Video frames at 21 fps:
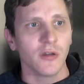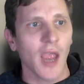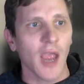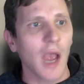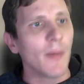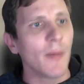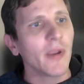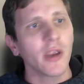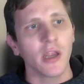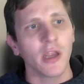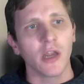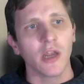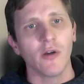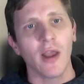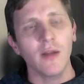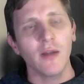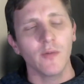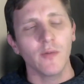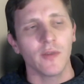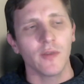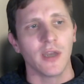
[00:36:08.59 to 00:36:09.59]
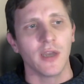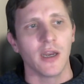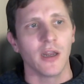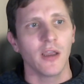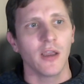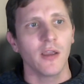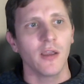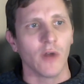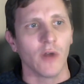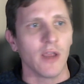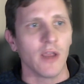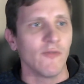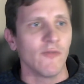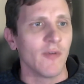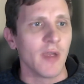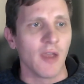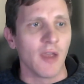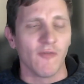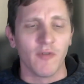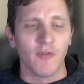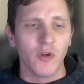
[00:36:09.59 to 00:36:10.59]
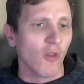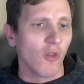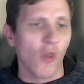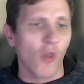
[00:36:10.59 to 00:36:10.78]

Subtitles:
How am I going to interact with the data, right? If I'm doing a